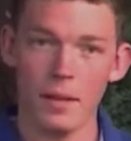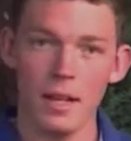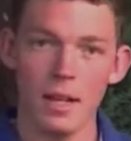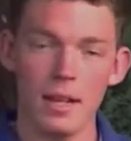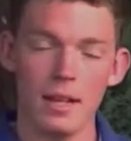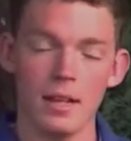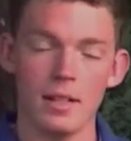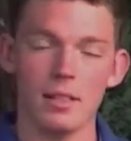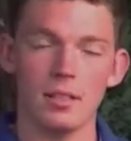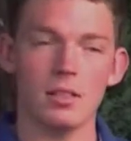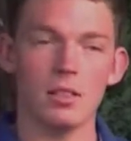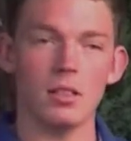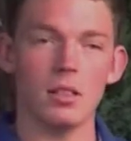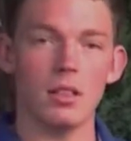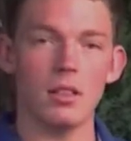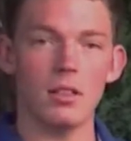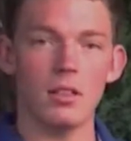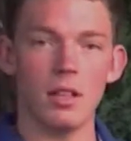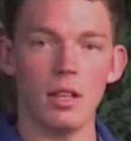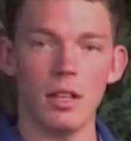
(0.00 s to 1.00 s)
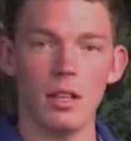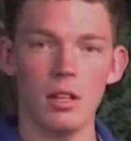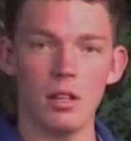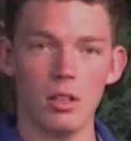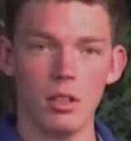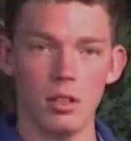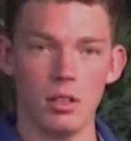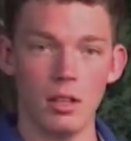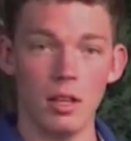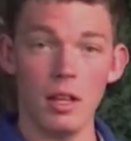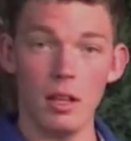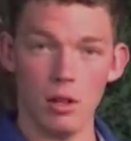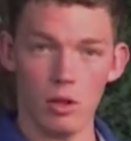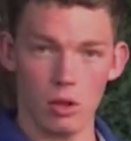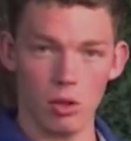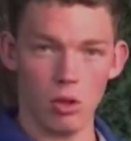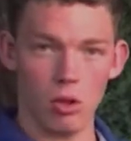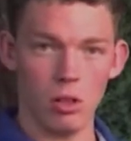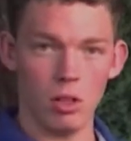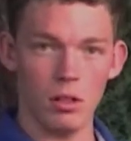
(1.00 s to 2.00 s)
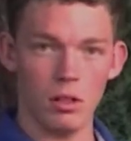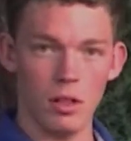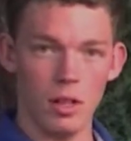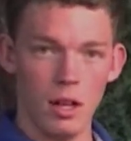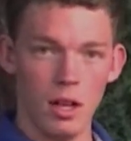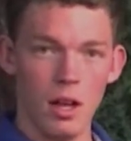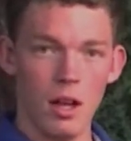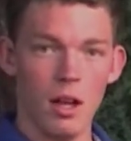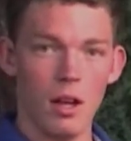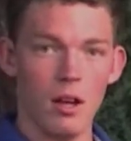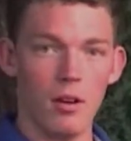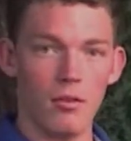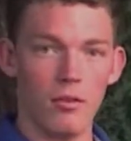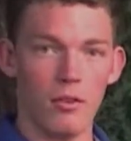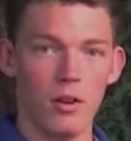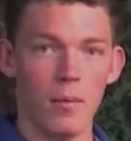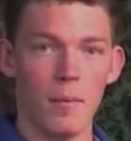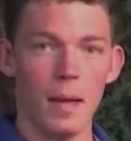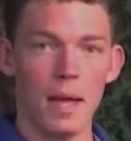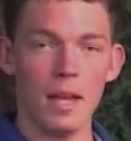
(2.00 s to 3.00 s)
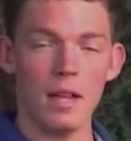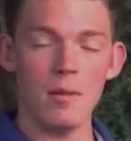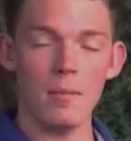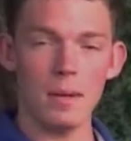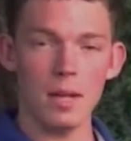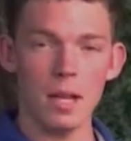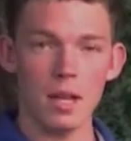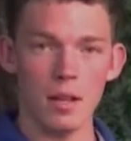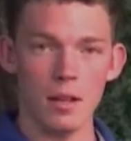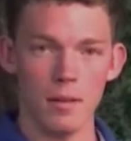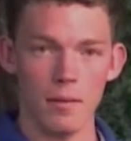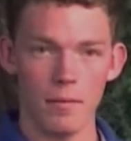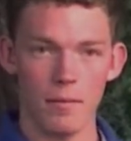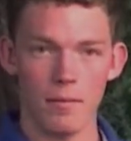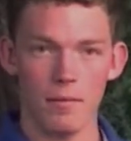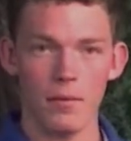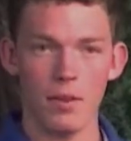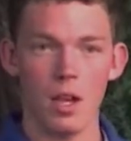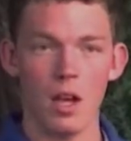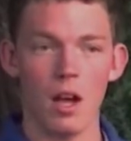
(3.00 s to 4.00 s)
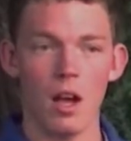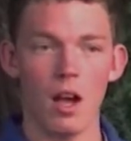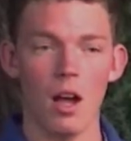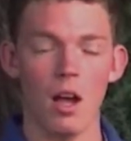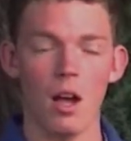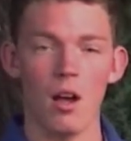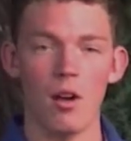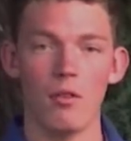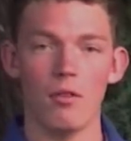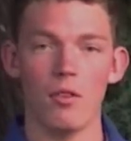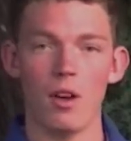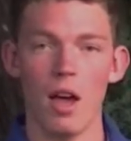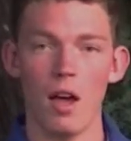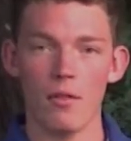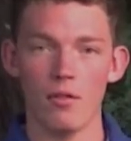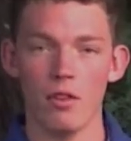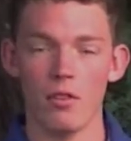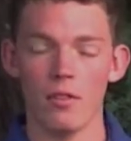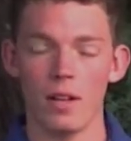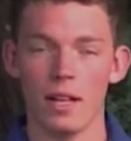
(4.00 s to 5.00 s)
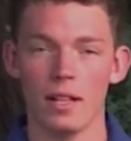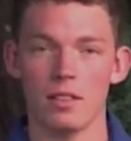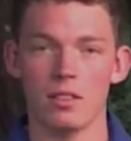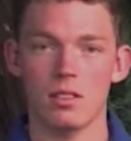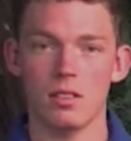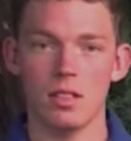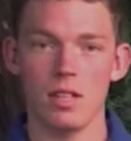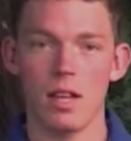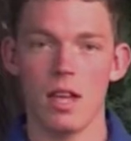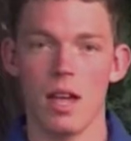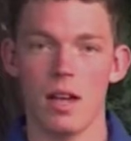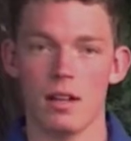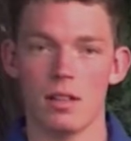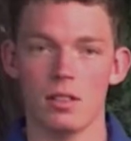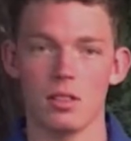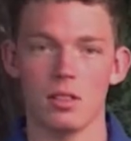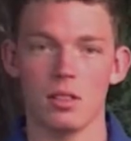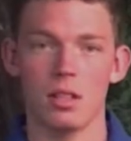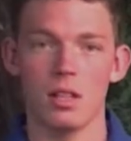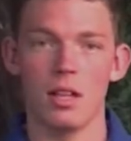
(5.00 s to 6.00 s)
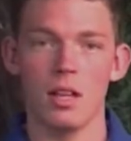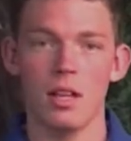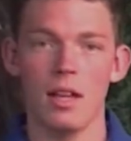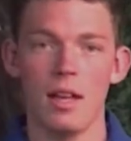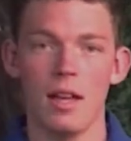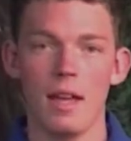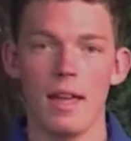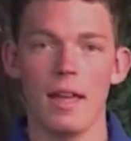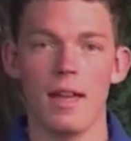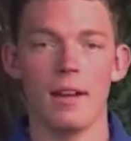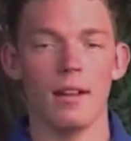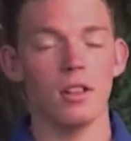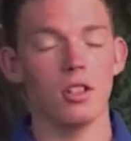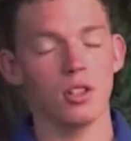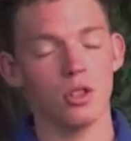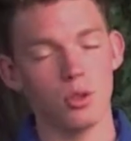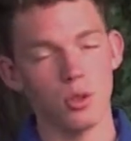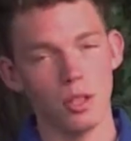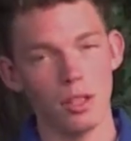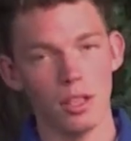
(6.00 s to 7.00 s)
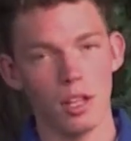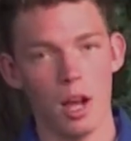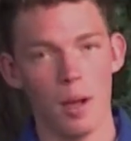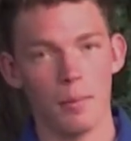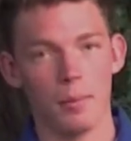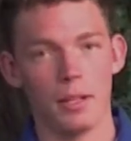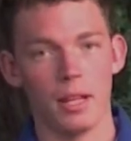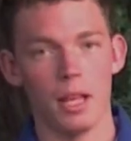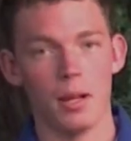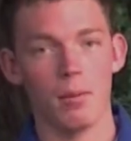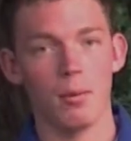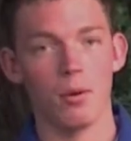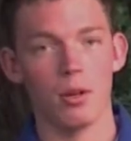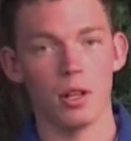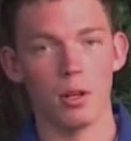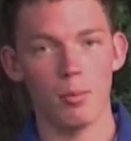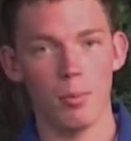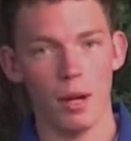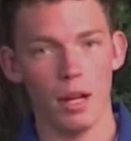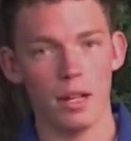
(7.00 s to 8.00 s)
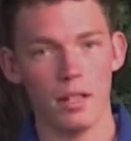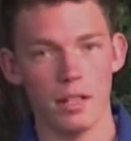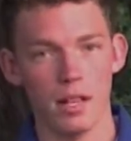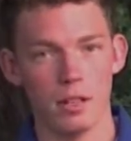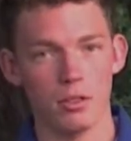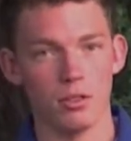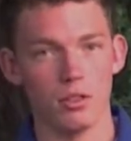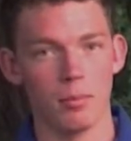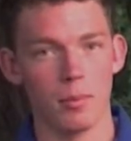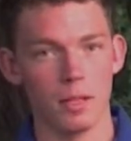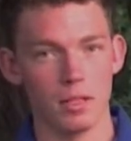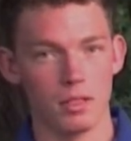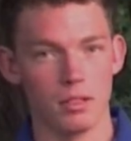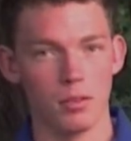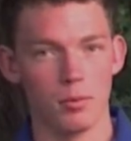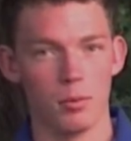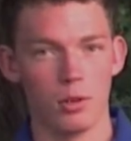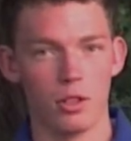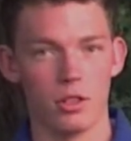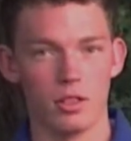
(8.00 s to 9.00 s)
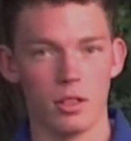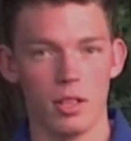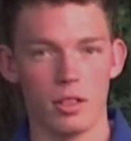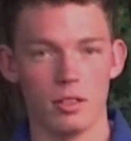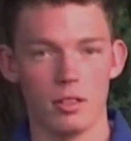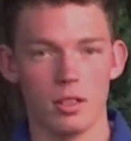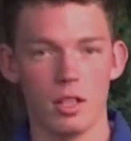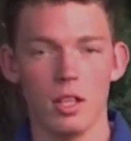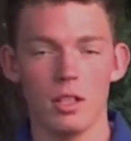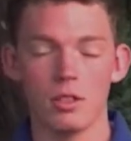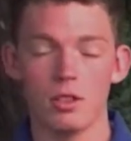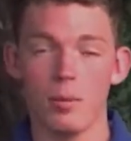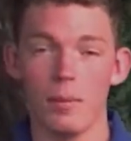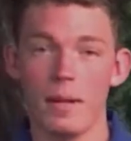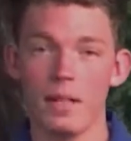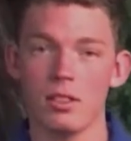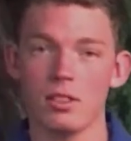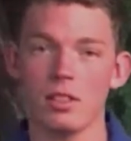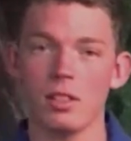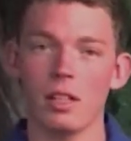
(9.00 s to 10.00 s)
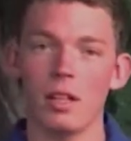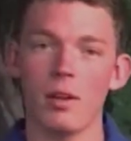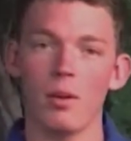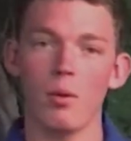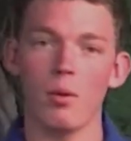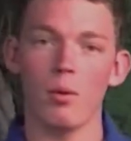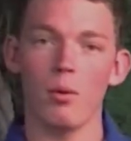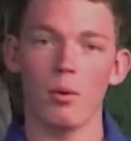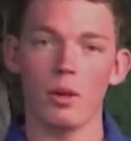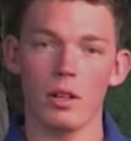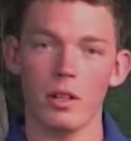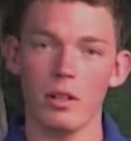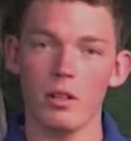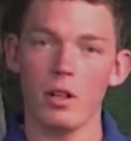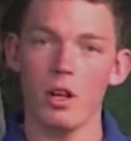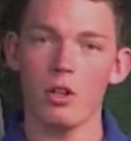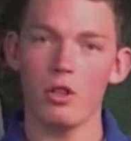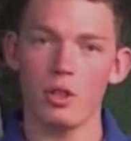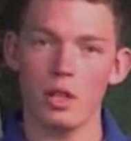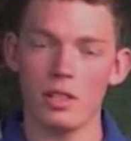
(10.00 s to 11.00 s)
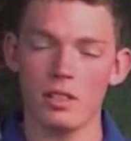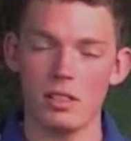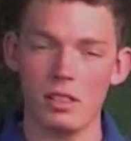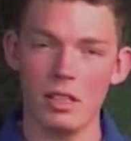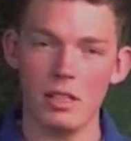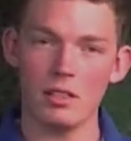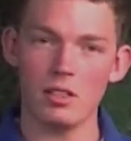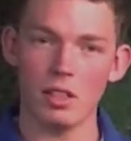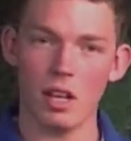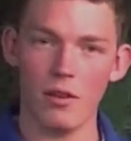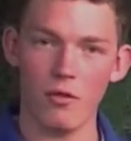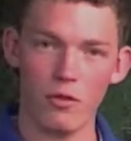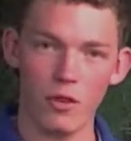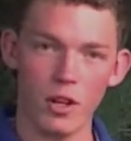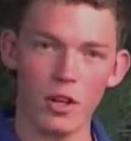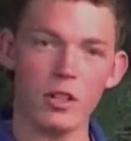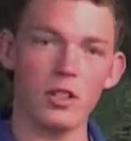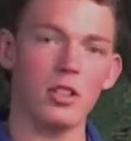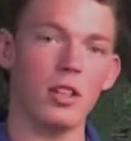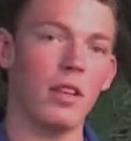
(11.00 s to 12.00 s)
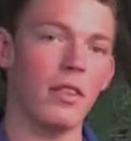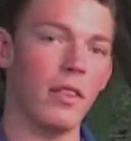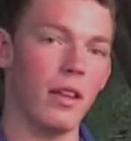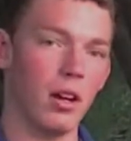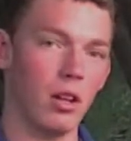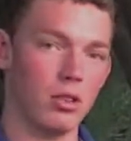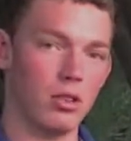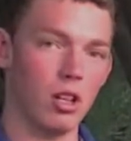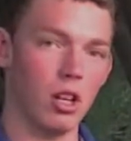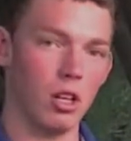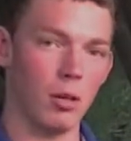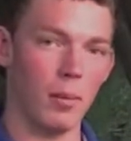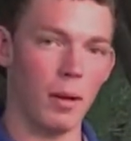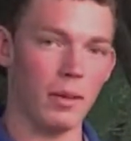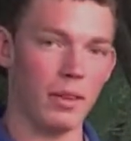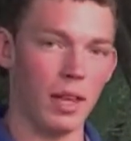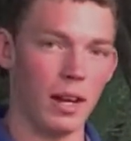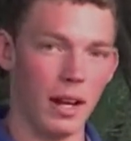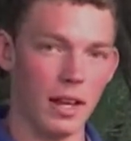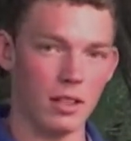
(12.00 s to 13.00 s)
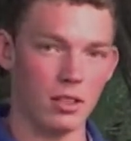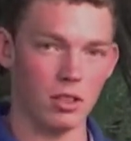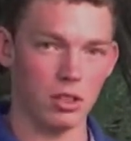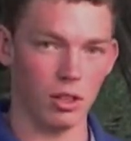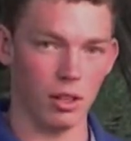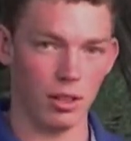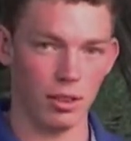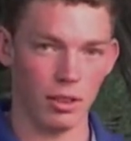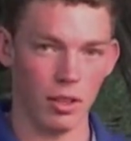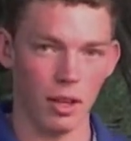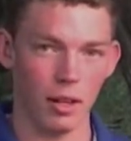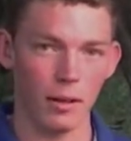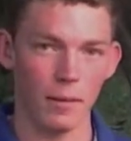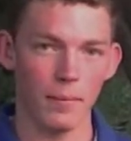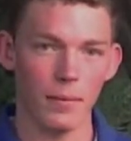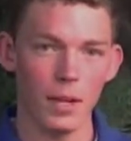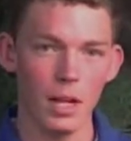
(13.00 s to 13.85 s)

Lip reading: and it's the integral from a to b of f of x dx. And it looks really complicated, but we're going to break it down so it makes a little more sense. So basically, we're going to address the inside first, and then I'll talk about that s-looking thing.